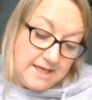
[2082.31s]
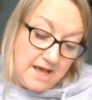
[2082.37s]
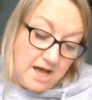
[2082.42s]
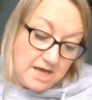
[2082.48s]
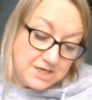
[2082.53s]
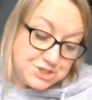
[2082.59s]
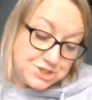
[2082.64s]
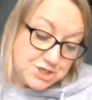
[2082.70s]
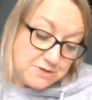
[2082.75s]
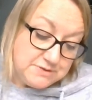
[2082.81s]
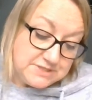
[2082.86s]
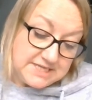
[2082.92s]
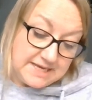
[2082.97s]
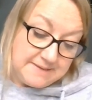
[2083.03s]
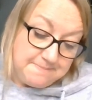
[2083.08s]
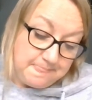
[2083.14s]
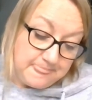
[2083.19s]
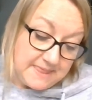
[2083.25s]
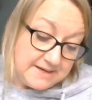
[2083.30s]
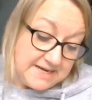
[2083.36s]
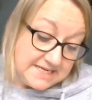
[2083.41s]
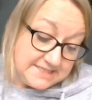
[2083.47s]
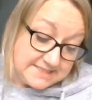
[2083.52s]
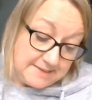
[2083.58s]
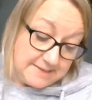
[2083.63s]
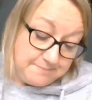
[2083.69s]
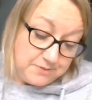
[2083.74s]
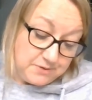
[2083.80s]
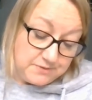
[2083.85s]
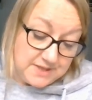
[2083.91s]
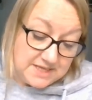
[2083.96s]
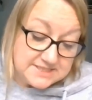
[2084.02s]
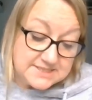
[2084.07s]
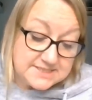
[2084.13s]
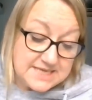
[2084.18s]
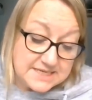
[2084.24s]
I showed him an example
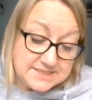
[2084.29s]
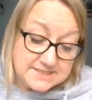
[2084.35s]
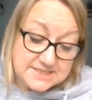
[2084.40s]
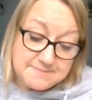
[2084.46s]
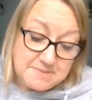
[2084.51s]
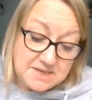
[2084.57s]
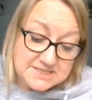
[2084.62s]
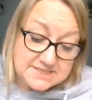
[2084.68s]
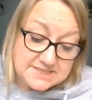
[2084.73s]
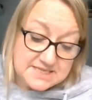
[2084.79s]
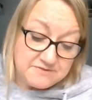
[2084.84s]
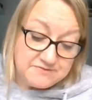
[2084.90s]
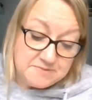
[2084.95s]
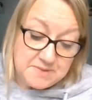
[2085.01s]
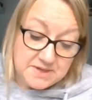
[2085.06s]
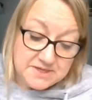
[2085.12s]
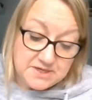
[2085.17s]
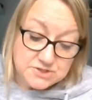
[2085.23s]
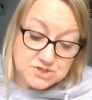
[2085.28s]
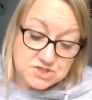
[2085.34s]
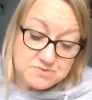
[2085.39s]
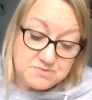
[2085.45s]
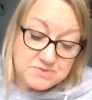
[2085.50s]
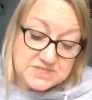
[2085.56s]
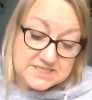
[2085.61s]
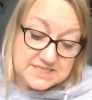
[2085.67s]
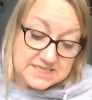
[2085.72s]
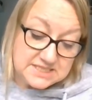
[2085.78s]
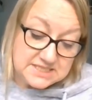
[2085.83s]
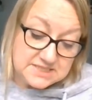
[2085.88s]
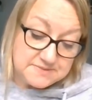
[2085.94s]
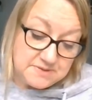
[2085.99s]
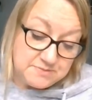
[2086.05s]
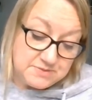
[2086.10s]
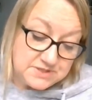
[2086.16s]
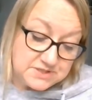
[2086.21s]
and sat down myself in my customary seat,
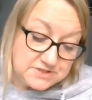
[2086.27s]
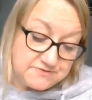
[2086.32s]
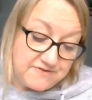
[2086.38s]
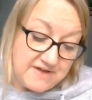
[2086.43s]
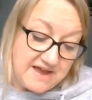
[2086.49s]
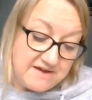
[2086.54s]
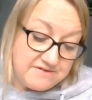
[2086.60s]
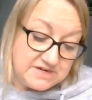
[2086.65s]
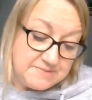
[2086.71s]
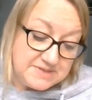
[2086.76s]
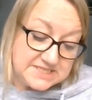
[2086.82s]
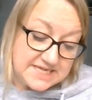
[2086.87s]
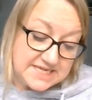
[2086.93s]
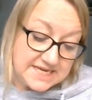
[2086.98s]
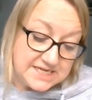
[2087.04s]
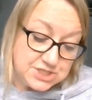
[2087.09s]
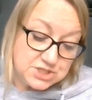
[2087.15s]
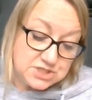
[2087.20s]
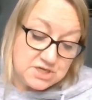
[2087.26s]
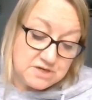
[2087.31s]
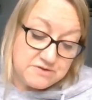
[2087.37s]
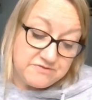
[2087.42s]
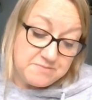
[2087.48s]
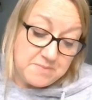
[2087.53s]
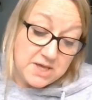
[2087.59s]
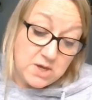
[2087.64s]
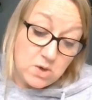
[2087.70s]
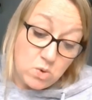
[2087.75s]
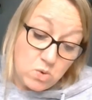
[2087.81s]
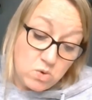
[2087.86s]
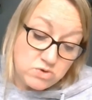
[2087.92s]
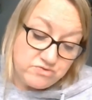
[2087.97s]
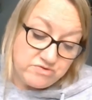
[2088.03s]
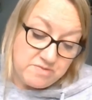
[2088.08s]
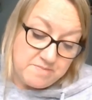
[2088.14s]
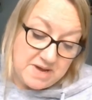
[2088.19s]
and with as fair an imitation of my
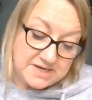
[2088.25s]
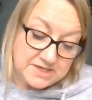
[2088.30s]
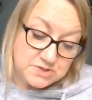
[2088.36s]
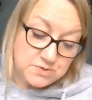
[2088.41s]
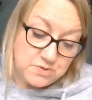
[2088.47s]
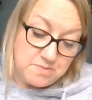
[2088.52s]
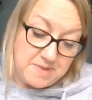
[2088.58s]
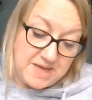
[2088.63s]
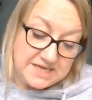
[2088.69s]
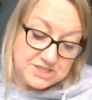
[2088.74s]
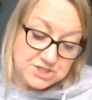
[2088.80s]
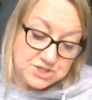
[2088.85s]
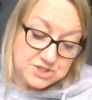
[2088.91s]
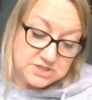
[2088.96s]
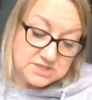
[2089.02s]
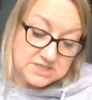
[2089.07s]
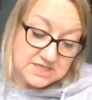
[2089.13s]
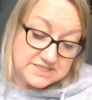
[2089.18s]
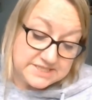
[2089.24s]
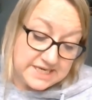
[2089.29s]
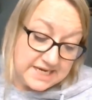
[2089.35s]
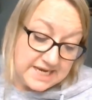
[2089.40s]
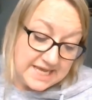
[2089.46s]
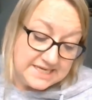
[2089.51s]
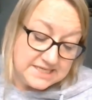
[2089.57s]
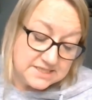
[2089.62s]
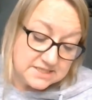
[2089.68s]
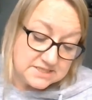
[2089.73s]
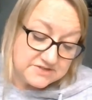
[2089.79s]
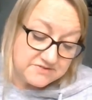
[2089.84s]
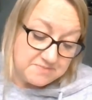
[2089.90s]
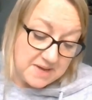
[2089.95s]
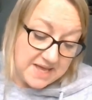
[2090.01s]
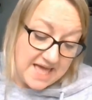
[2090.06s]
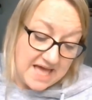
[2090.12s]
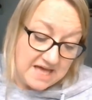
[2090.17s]
ordinary manner to a patient as the lateness of
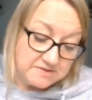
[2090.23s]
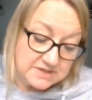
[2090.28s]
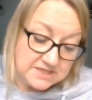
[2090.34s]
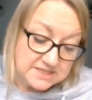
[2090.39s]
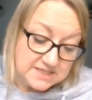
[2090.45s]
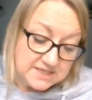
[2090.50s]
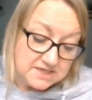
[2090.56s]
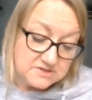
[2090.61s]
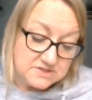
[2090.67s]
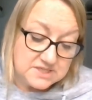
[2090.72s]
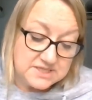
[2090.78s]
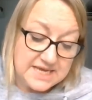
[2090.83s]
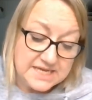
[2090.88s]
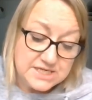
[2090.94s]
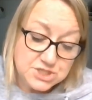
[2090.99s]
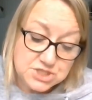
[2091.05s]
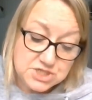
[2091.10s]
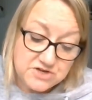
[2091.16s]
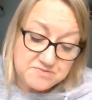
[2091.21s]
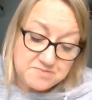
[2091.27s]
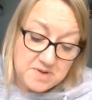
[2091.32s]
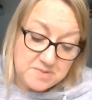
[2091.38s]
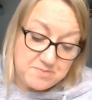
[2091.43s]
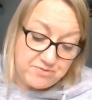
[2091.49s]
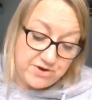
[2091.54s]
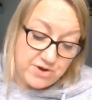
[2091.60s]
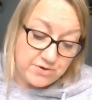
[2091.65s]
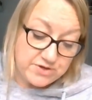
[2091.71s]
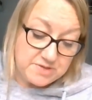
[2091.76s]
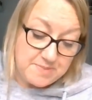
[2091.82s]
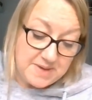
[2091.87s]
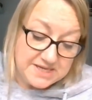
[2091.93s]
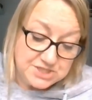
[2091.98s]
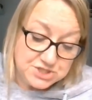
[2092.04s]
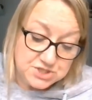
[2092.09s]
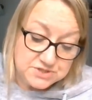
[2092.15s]
my hour, the nature of my
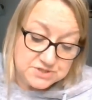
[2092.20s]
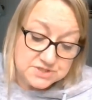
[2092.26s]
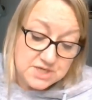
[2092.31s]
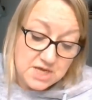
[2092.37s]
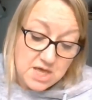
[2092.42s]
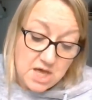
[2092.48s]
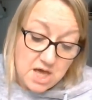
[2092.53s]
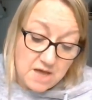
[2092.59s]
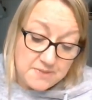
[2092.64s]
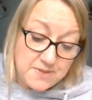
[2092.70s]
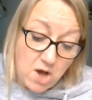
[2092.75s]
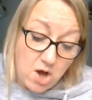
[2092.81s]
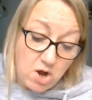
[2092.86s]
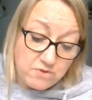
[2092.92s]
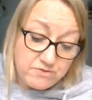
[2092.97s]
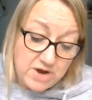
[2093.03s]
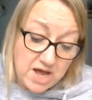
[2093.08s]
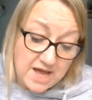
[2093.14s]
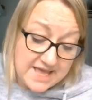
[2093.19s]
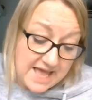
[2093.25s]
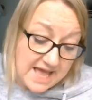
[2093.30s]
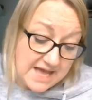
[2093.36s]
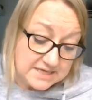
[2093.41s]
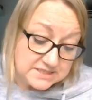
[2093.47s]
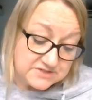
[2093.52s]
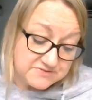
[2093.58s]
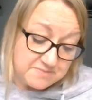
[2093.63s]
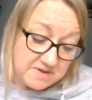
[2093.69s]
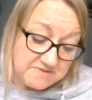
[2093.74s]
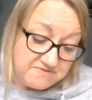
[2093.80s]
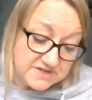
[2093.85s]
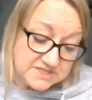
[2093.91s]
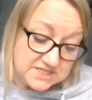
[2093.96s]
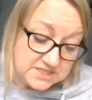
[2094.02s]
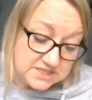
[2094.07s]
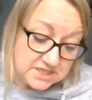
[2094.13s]
preoccupations, and the horror I had of my
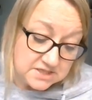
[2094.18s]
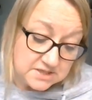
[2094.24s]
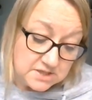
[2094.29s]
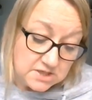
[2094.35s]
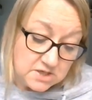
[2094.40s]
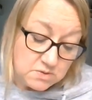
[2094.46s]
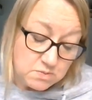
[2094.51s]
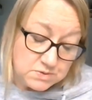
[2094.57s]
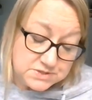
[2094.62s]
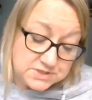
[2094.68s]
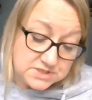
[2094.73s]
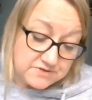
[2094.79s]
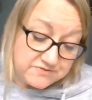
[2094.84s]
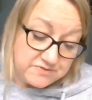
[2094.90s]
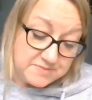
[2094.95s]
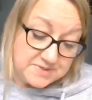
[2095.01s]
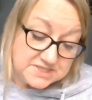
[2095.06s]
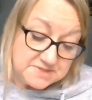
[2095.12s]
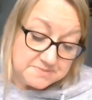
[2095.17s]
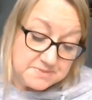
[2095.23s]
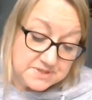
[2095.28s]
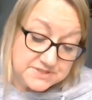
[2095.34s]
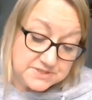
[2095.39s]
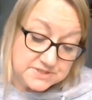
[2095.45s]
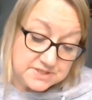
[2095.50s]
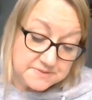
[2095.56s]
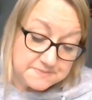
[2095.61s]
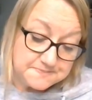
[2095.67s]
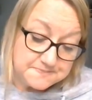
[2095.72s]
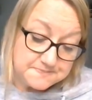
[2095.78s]
visitor would suffer me to muster.